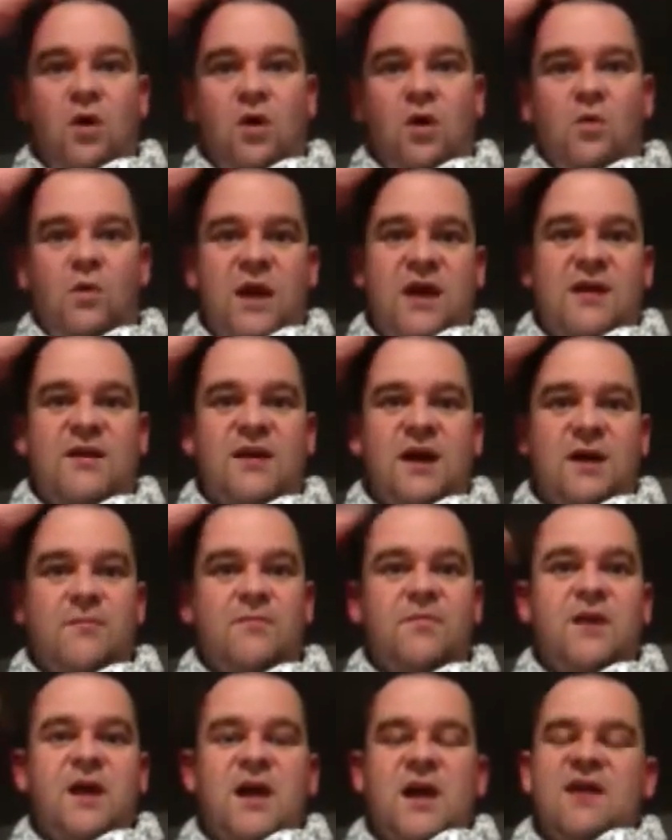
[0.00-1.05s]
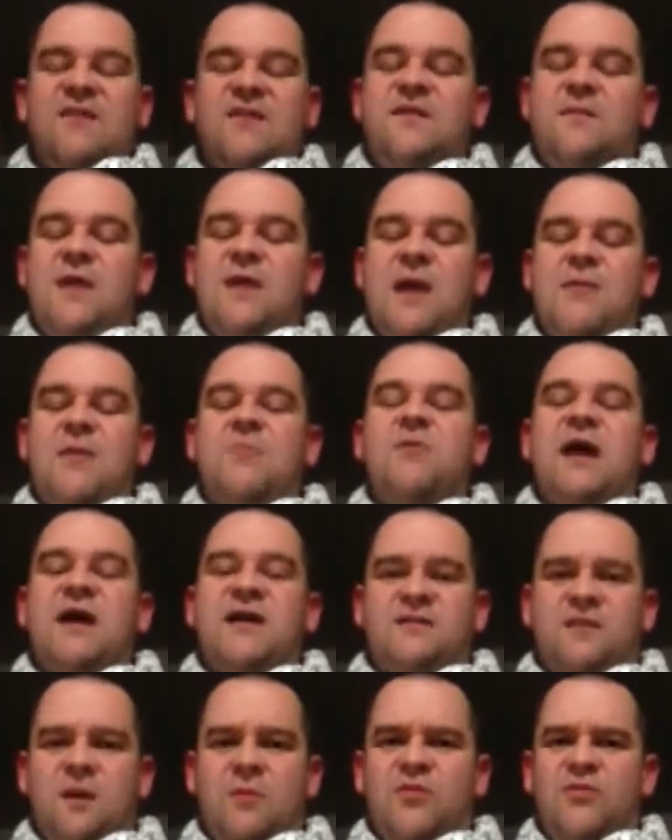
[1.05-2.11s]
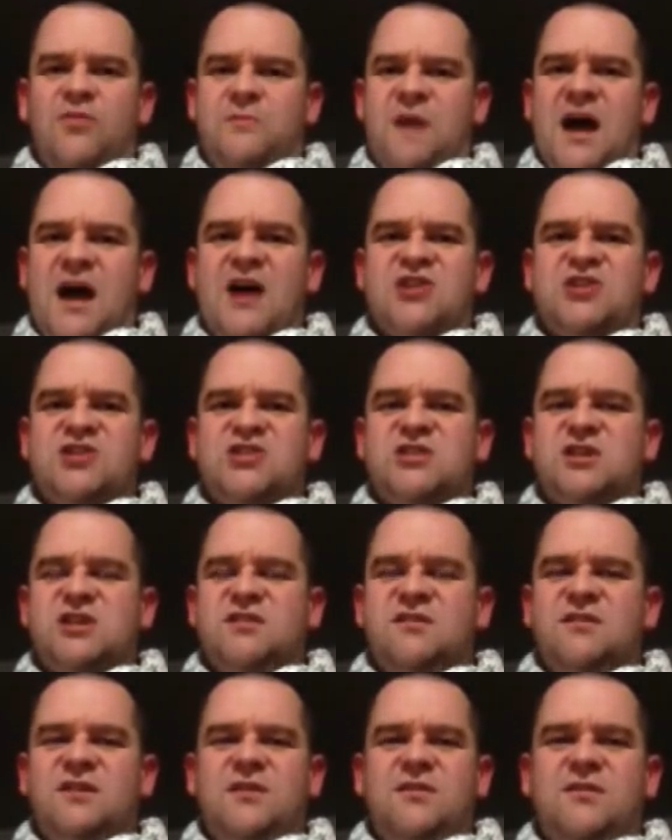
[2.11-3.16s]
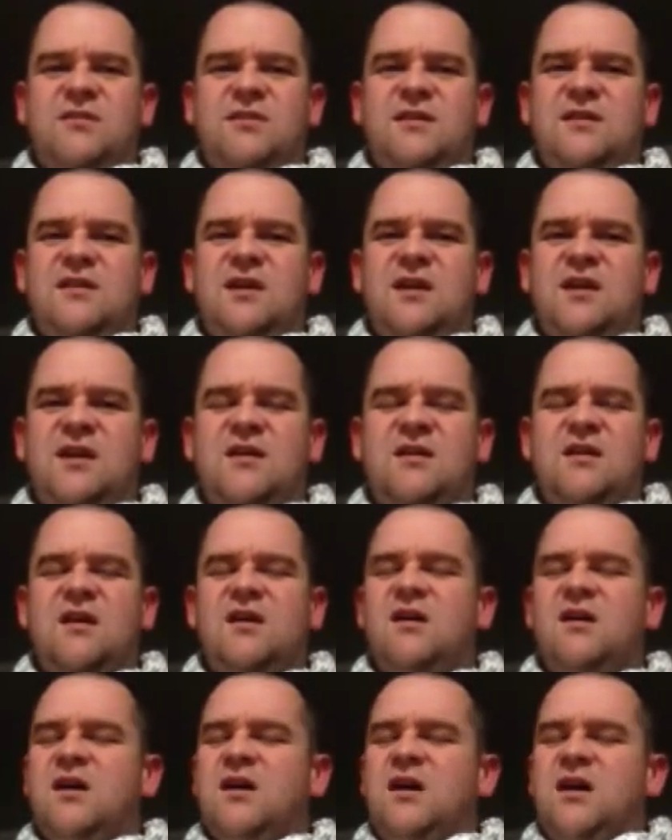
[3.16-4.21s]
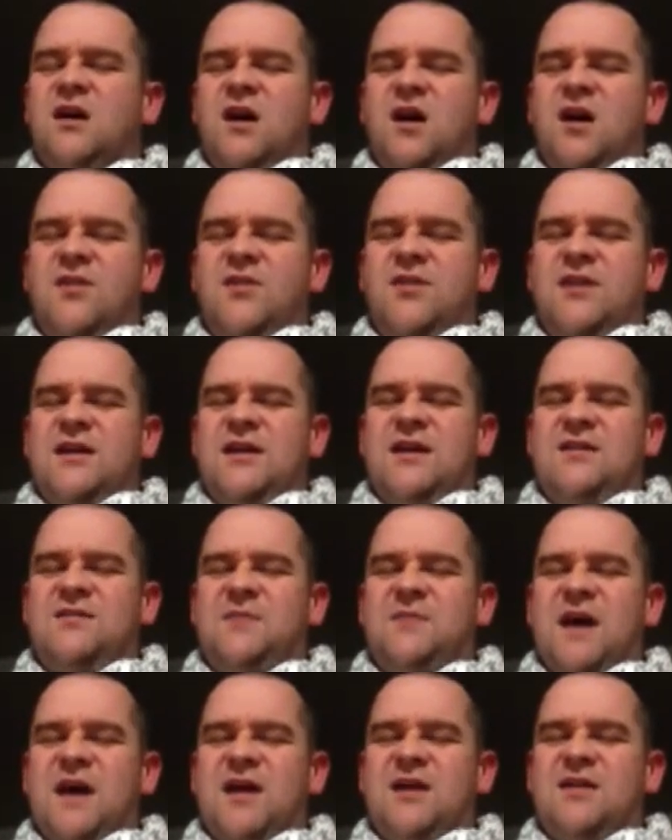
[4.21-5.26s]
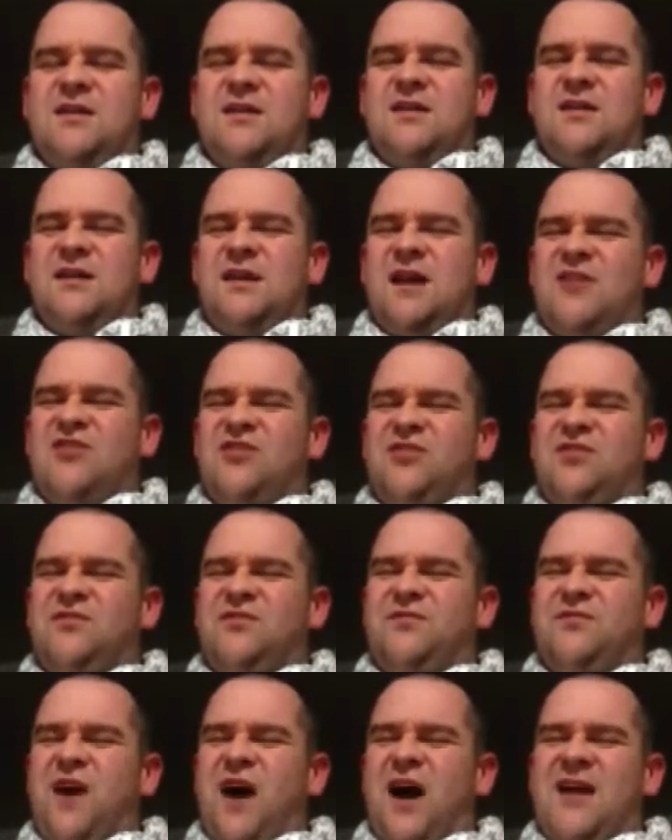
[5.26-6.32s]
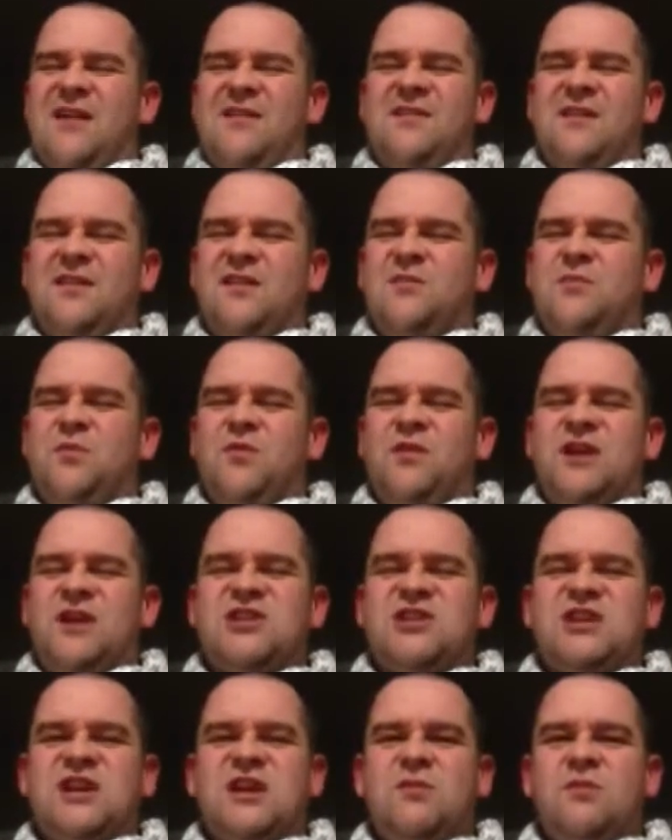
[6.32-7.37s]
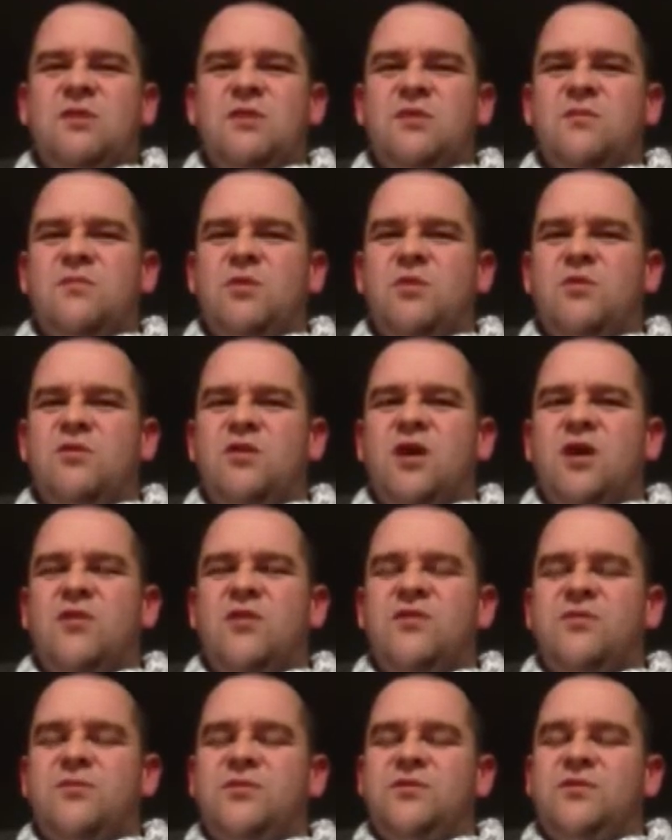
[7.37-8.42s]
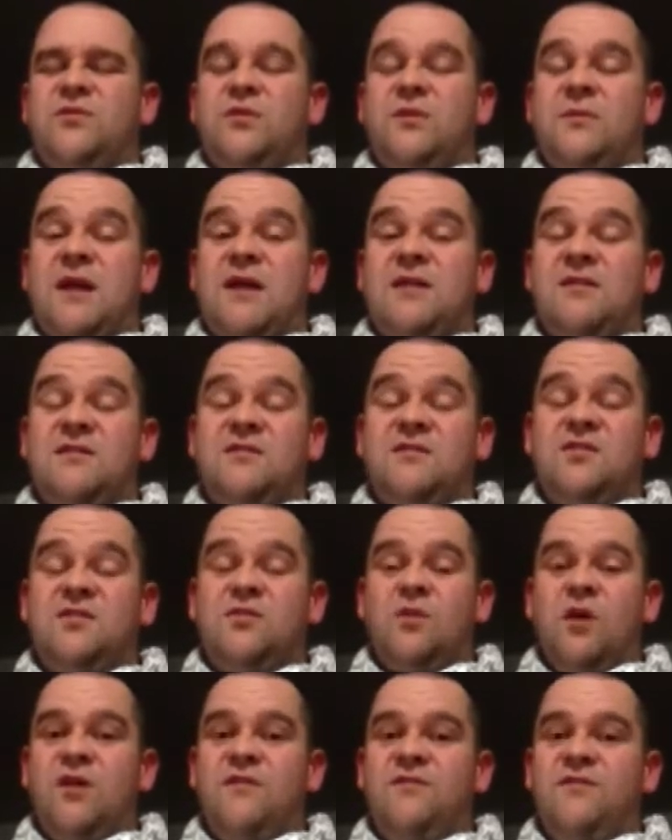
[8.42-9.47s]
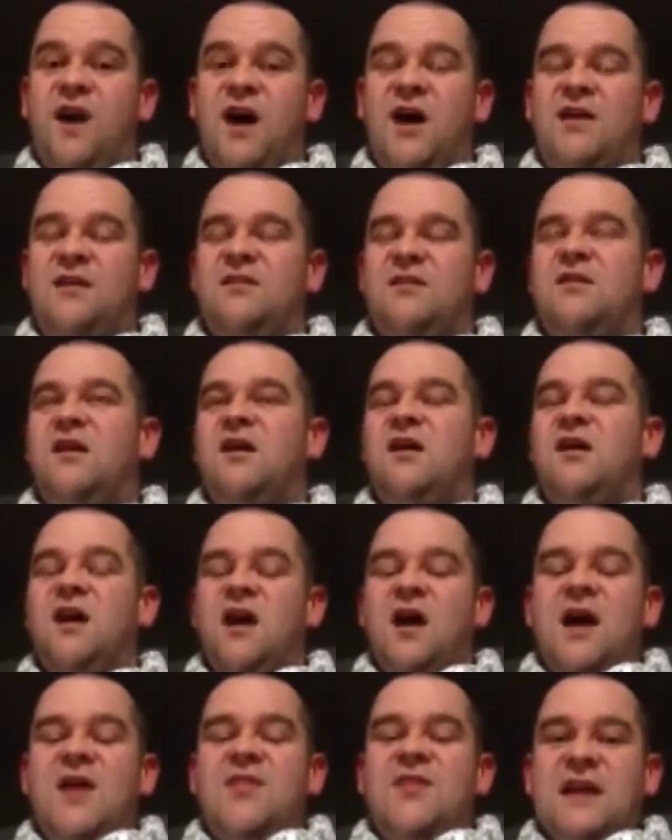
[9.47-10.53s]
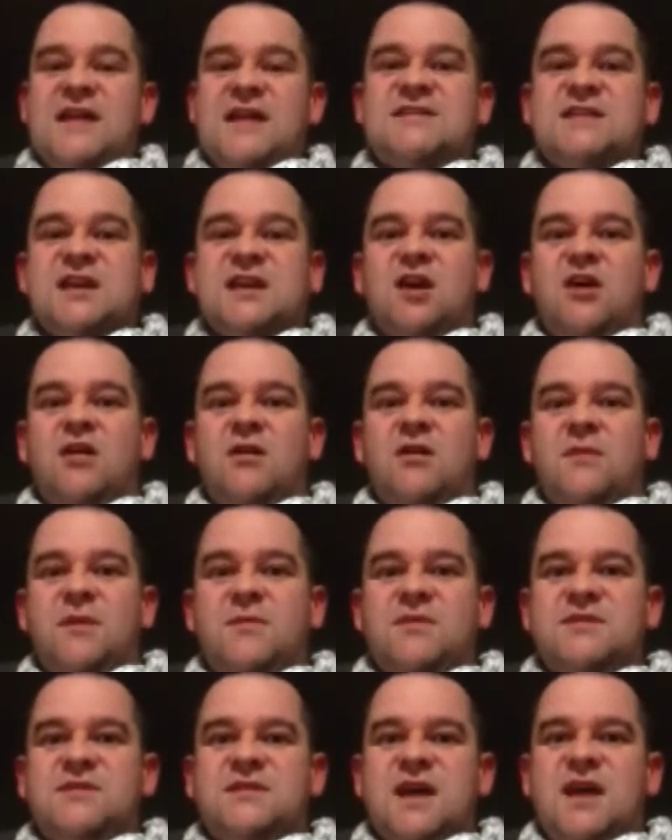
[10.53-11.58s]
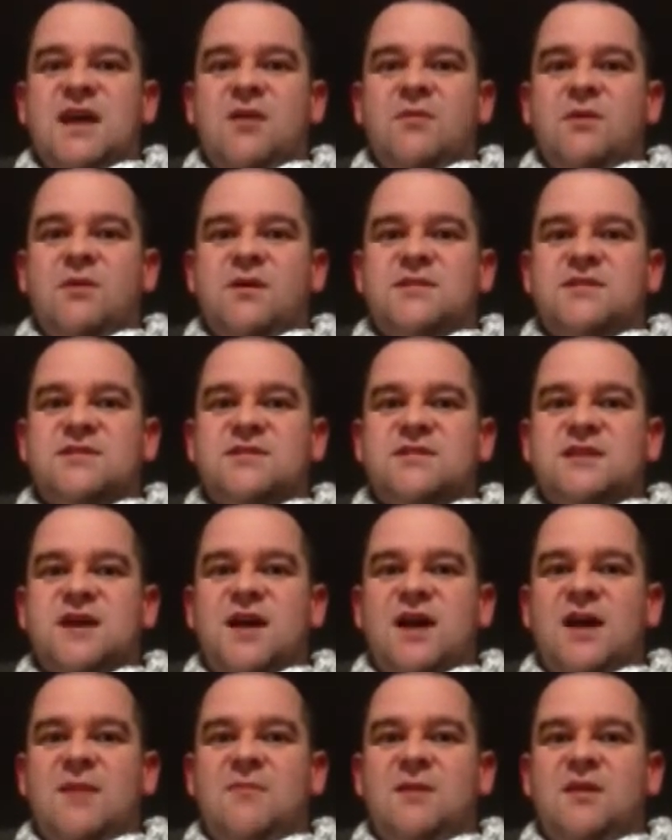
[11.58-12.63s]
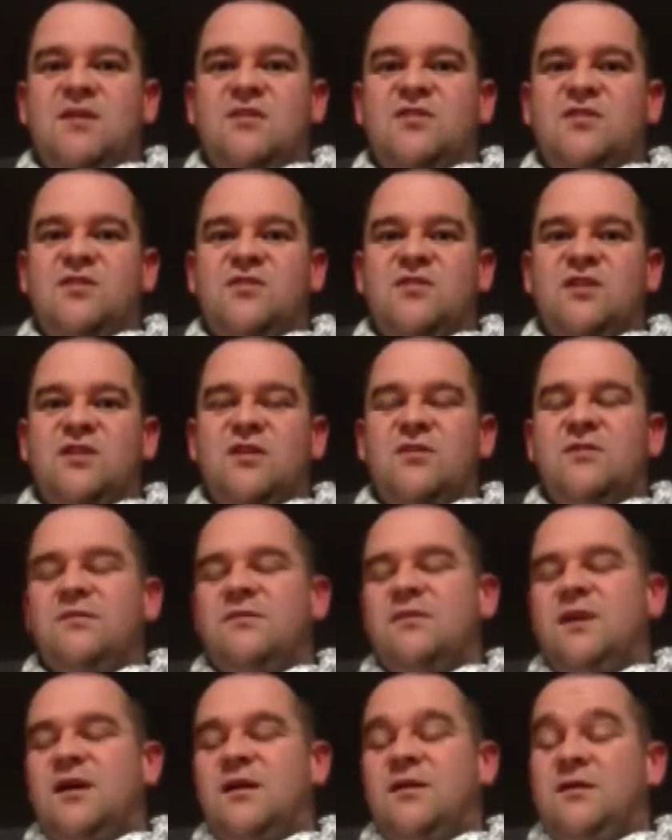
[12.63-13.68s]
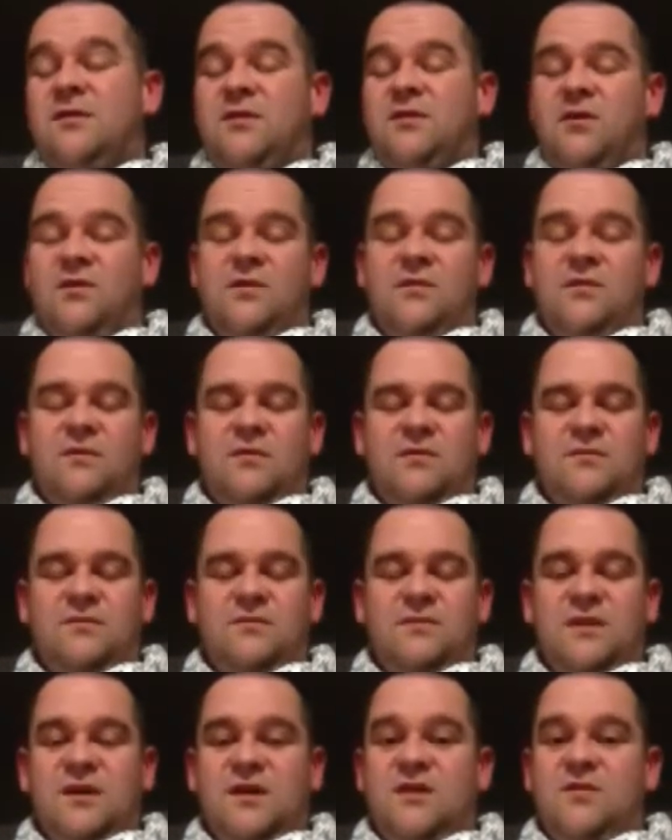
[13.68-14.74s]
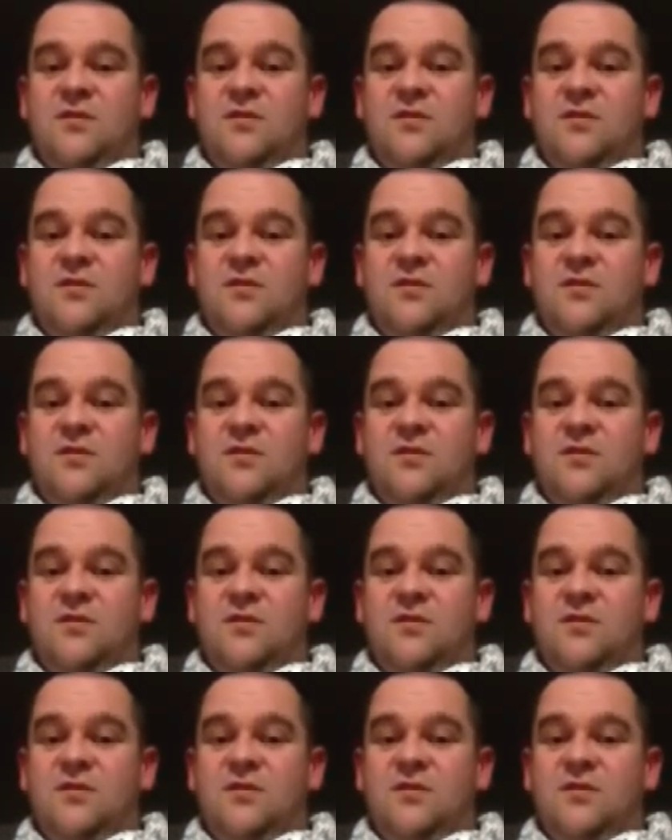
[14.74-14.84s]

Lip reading: But I think what probably made the matter worse was I actually saw a little bit of his press conference afterward, and I sort of had the impression he didn't seem all that remorseful about it. He just left with the impression that these things happen when you're hot under the collar.